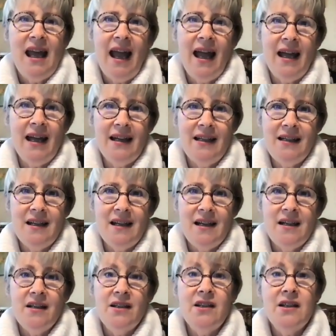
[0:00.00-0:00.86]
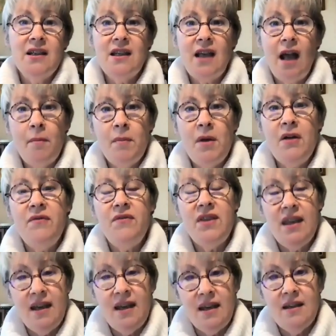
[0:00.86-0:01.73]
And some
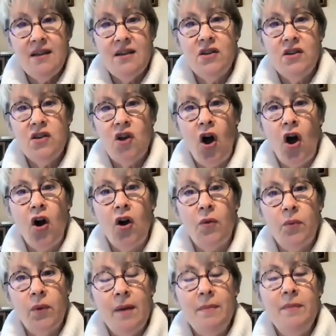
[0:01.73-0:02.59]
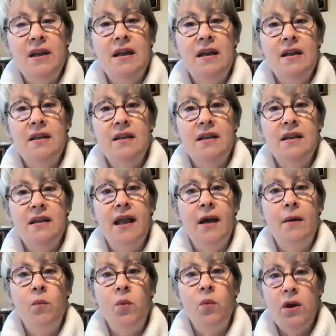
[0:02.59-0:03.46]
of these are remedies
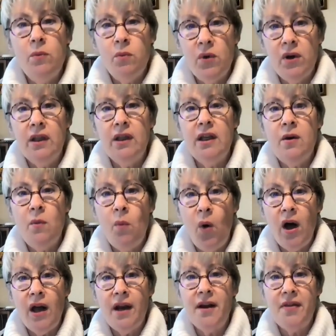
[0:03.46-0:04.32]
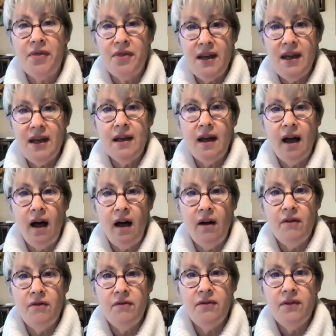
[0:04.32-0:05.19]
that we really want to think
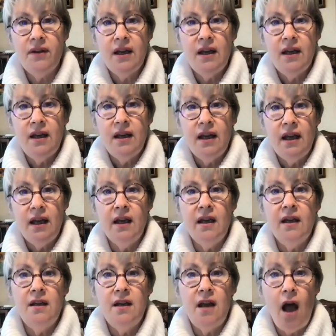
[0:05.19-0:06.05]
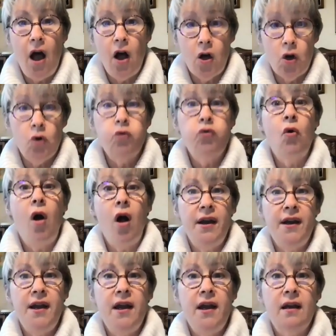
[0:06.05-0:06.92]
of in a
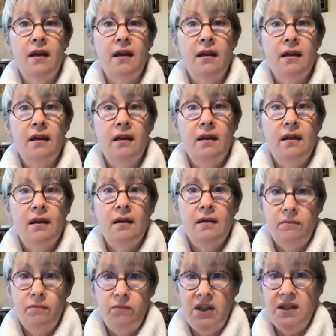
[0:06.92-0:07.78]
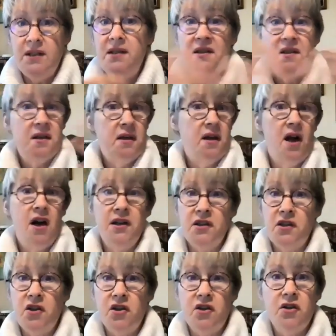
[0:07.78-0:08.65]
chronic, this is a
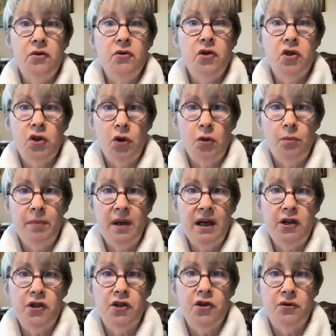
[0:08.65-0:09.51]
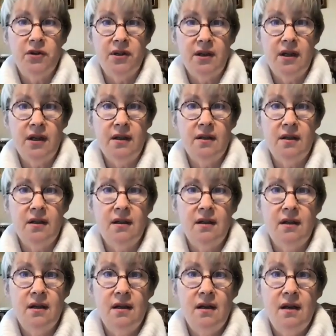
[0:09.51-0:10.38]
constitutional picture
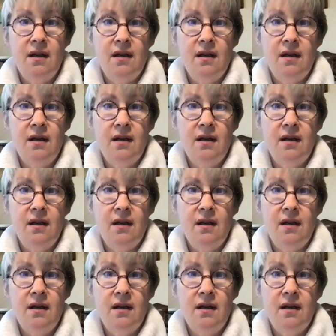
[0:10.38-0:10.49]
sense.